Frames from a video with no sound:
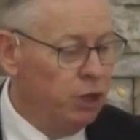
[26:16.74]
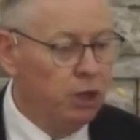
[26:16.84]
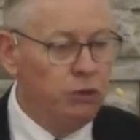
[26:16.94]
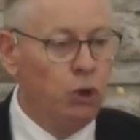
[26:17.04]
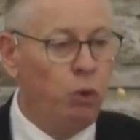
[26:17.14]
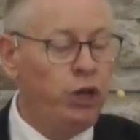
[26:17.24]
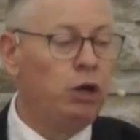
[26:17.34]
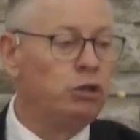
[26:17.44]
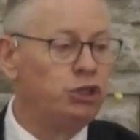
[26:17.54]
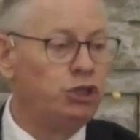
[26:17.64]
that we
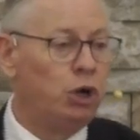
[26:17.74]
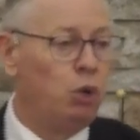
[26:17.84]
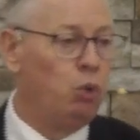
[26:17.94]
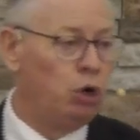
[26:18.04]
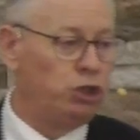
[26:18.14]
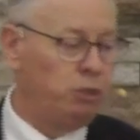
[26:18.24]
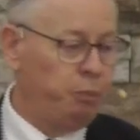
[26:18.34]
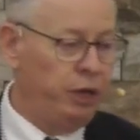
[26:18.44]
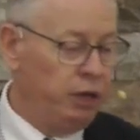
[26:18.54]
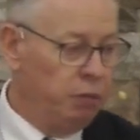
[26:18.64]
don't start
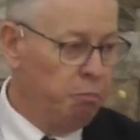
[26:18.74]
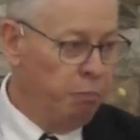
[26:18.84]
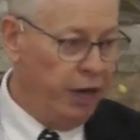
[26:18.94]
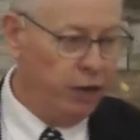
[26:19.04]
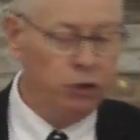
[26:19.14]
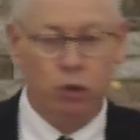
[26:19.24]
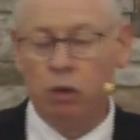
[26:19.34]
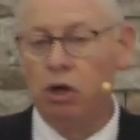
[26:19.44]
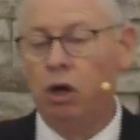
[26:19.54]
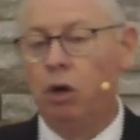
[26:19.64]
worshiping men
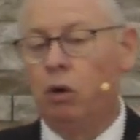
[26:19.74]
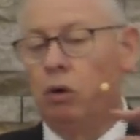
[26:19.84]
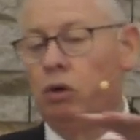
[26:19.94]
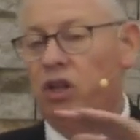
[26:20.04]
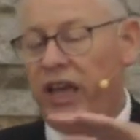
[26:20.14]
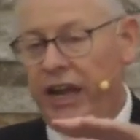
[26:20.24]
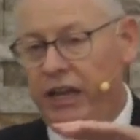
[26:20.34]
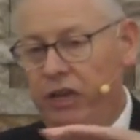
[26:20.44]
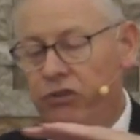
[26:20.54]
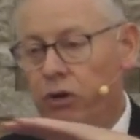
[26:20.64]
or, or
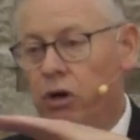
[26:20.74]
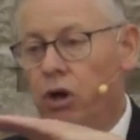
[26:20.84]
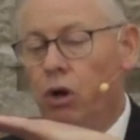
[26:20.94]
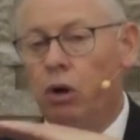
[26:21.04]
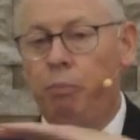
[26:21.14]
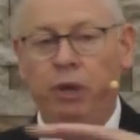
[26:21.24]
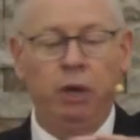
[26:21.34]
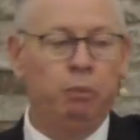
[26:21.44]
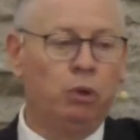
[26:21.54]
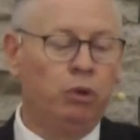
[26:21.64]
ladies or, or
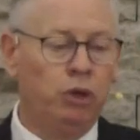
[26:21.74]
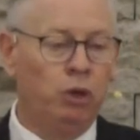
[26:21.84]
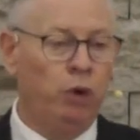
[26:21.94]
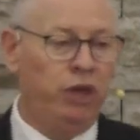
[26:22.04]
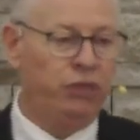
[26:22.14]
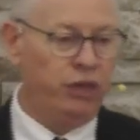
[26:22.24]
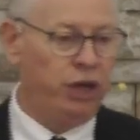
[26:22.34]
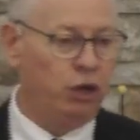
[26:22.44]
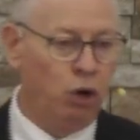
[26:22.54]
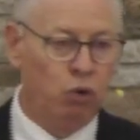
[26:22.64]
people that we
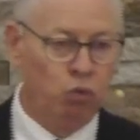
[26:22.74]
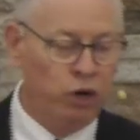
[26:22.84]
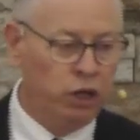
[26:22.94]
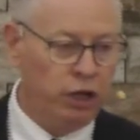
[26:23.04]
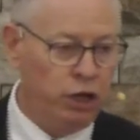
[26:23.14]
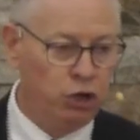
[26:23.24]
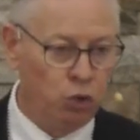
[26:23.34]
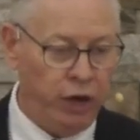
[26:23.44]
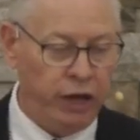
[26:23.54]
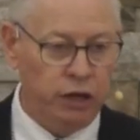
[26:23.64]
think are really
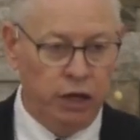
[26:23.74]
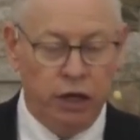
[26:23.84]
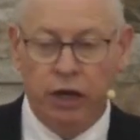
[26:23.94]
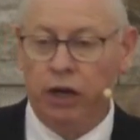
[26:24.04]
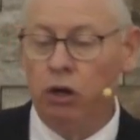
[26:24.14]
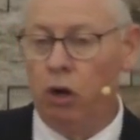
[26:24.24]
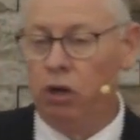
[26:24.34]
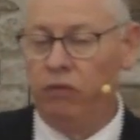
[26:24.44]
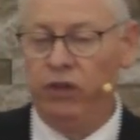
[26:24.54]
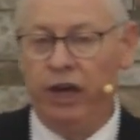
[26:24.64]
great and all
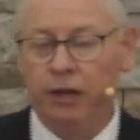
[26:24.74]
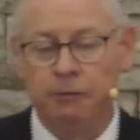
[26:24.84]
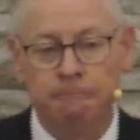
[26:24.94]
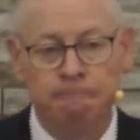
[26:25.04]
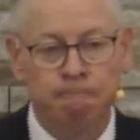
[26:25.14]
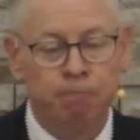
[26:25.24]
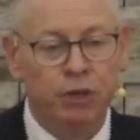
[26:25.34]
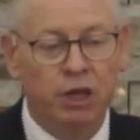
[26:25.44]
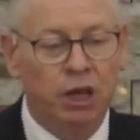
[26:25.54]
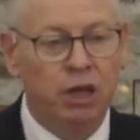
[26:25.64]
of that.
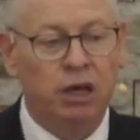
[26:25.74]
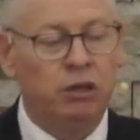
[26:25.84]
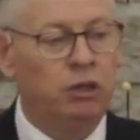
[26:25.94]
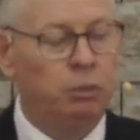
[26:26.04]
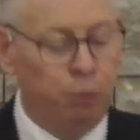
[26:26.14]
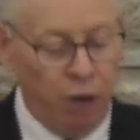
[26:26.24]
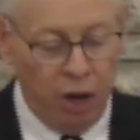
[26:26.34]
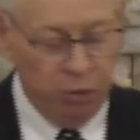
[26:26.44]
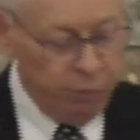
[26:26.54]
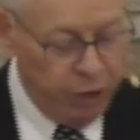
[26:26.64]
Uh, the
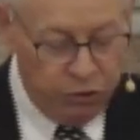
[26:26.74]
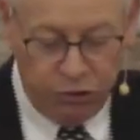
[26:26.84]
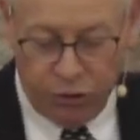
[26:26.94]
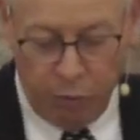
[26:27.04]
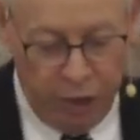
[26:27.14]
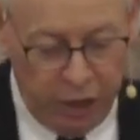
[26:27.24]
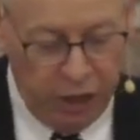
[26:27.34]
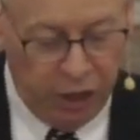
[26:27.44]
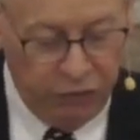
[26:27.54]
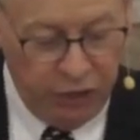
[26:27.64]
problem is so many
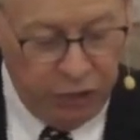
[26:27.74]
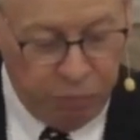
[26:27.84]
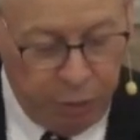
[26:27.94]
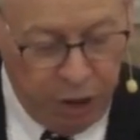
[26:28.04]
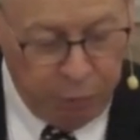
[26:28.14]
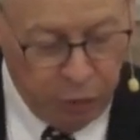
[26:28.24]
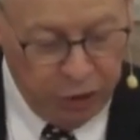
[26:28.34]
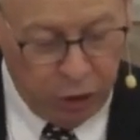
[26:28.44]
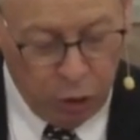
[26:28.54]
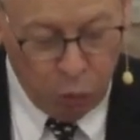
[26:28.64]
of these people that
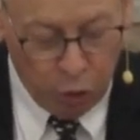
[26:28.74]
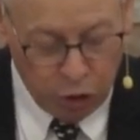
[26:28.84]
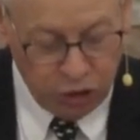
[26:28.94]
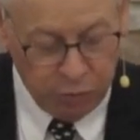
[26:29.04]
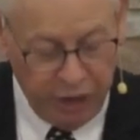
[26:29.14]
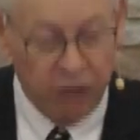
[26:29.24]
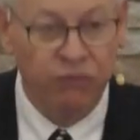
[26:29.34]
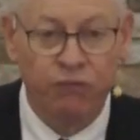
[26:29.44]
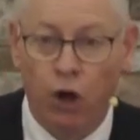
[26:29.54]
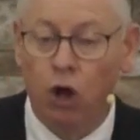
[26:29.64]
are worshiped have
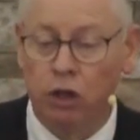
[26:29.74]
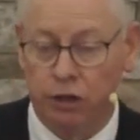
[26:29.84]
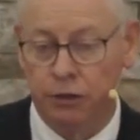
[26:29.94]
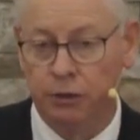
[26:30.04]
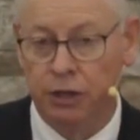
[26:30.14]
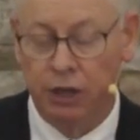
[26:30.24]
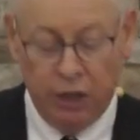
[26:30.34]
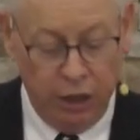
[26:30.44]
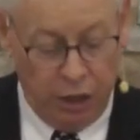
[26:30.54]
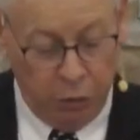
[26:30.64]
fallen.
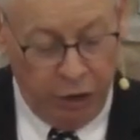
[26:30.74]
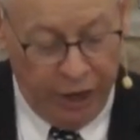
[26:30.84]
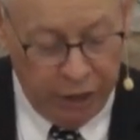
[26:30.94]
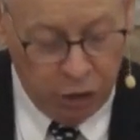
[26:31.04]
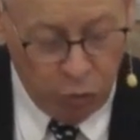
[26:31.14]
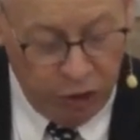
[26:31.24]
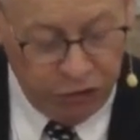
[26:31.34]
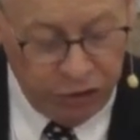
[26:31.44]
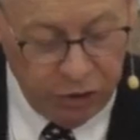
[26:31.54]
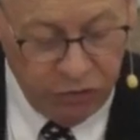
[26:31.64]
And we had a
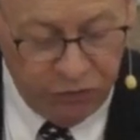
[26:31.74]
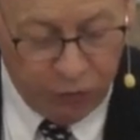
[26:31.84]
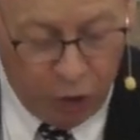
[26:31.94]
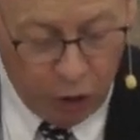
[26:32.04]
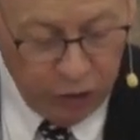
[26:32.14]
recent fall that